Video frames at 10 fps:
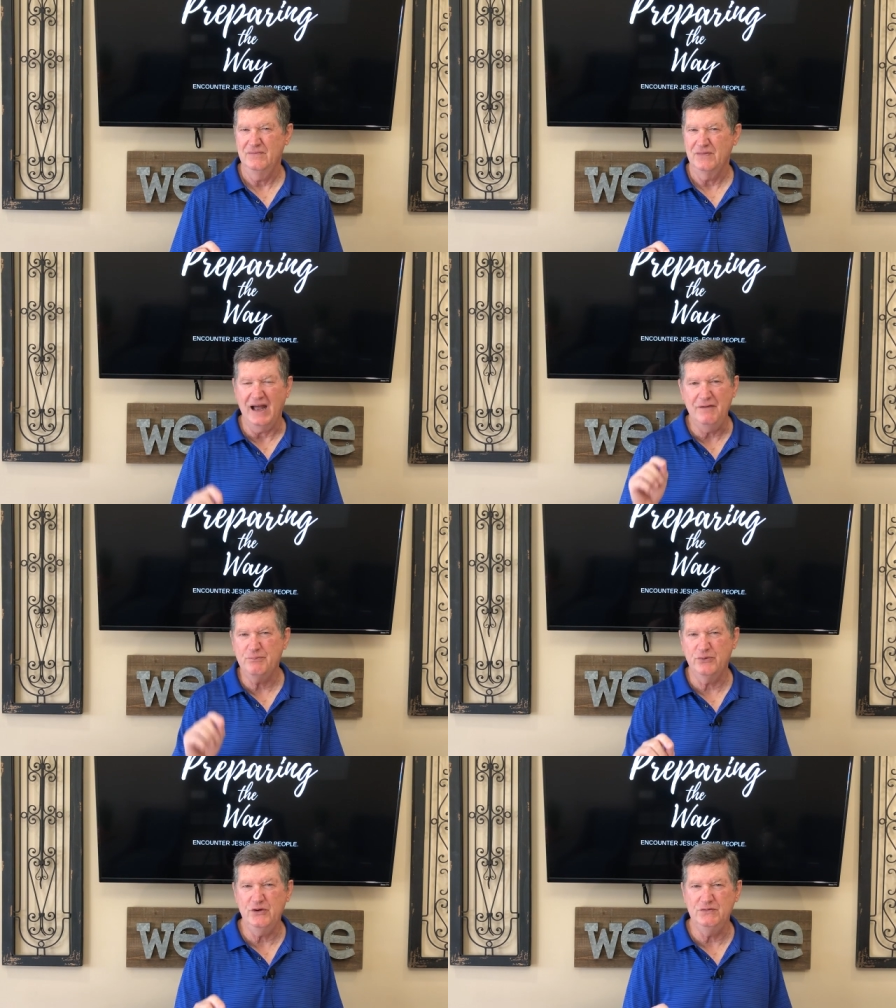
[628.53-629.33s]
I've
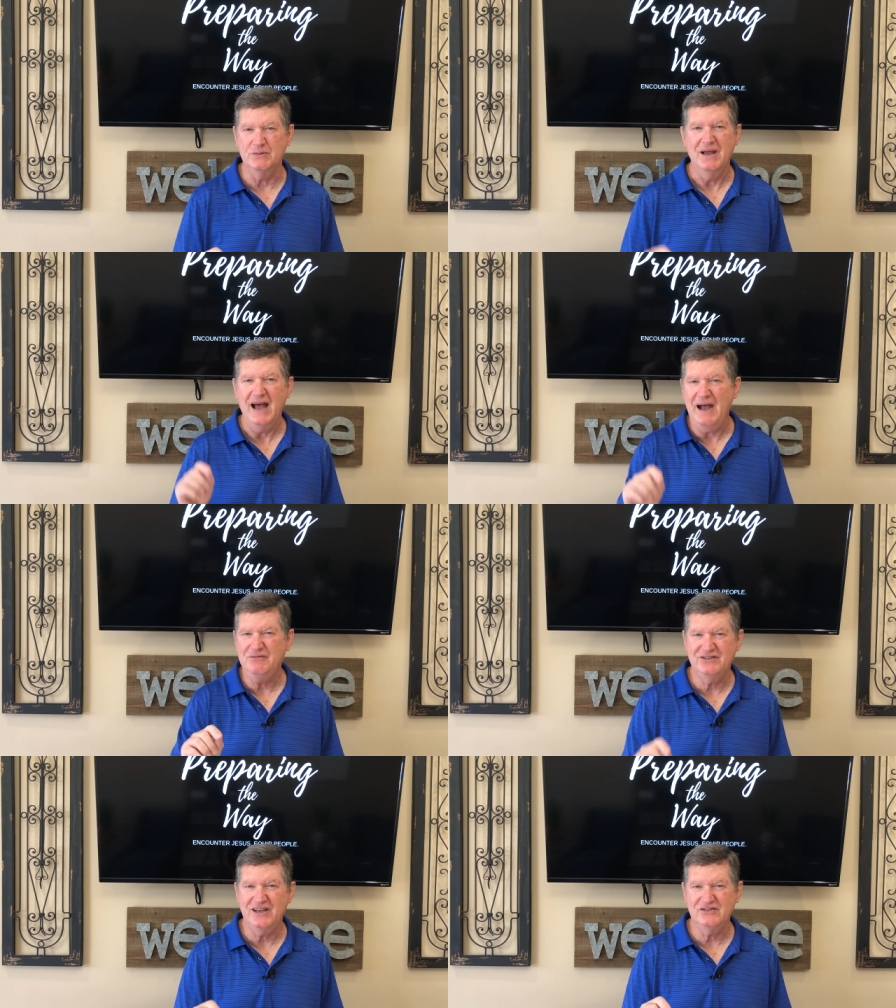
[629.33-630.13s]
proved Him.
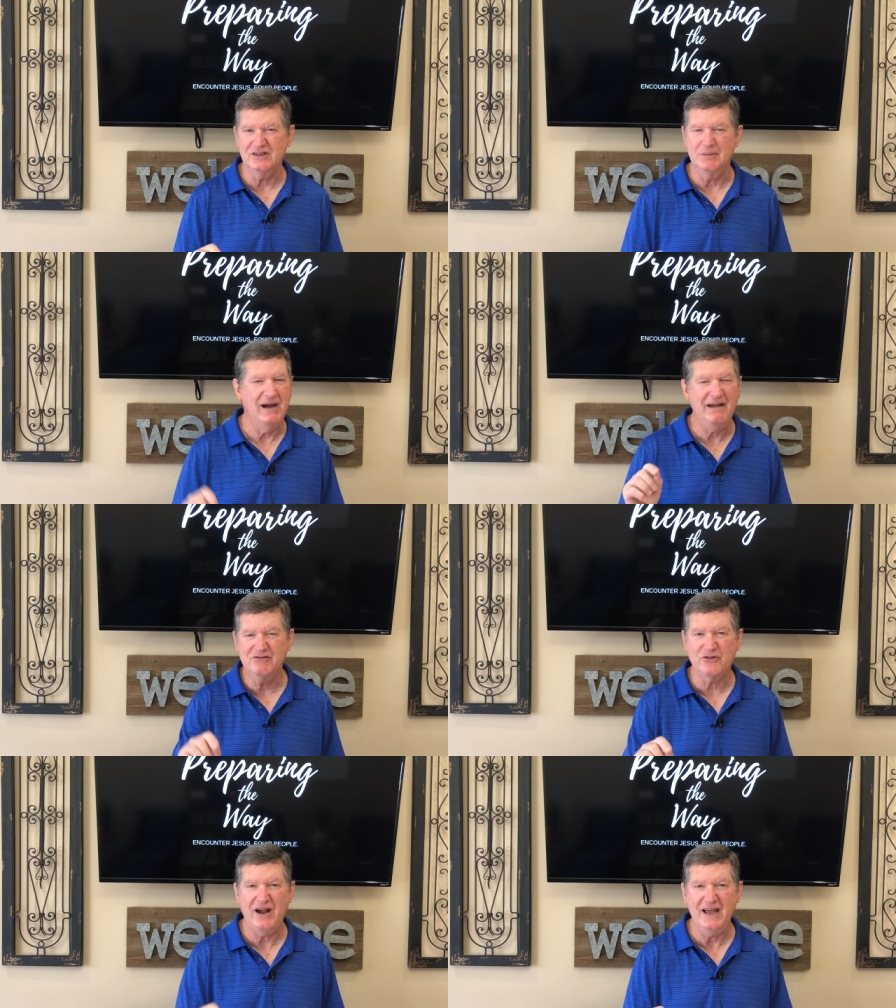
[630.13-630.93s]
I've tested Him. I've
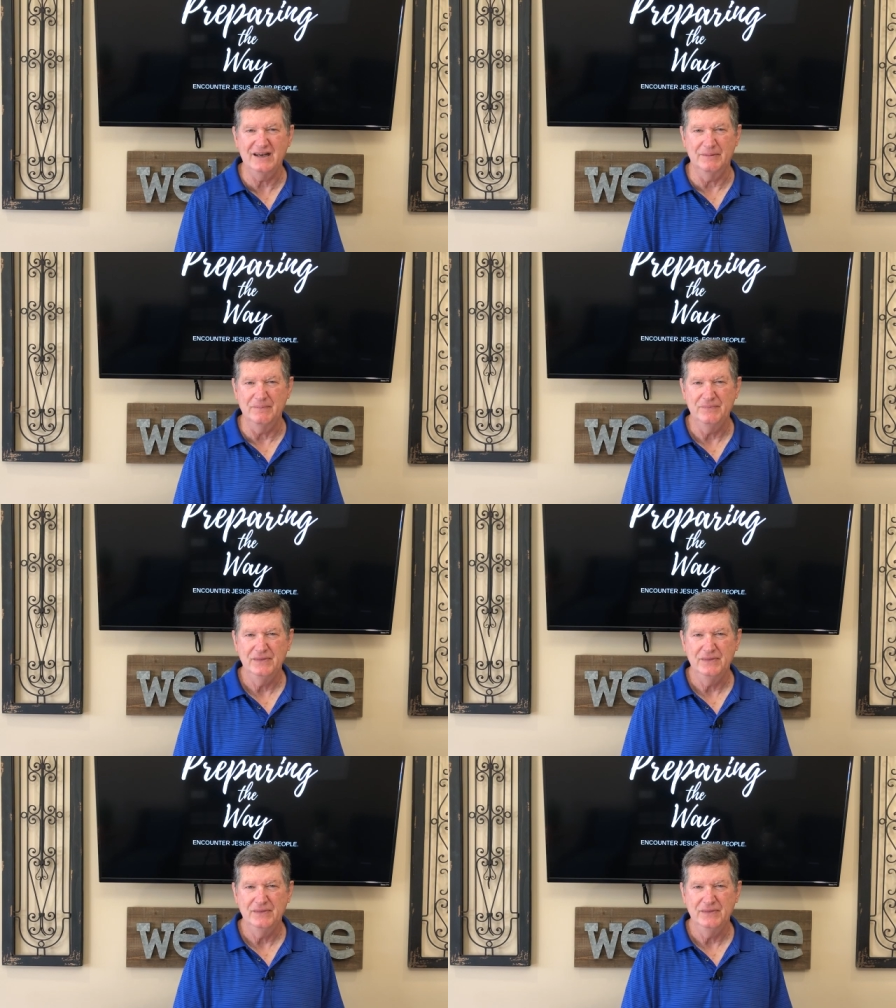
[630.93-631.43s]
tried Him.